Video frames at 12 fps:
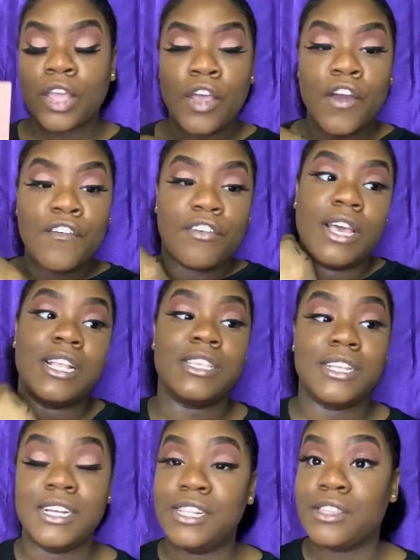For
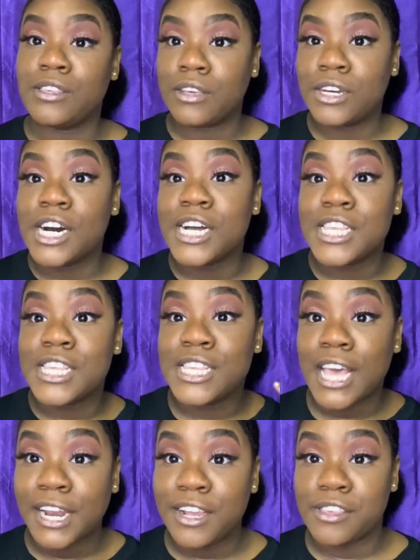instance, a
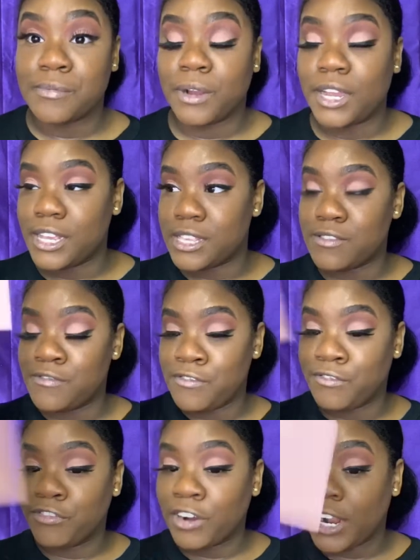setting spray is
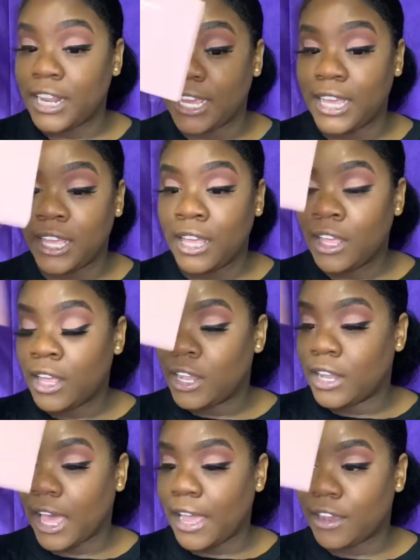really
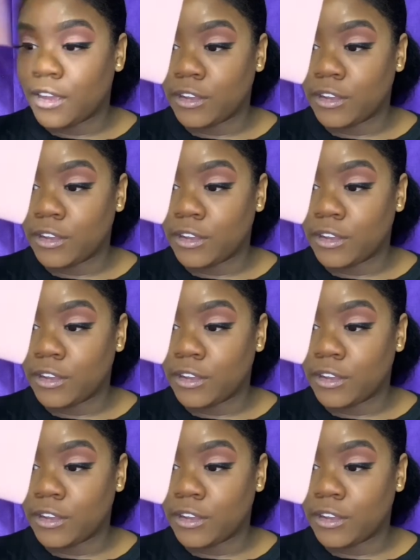like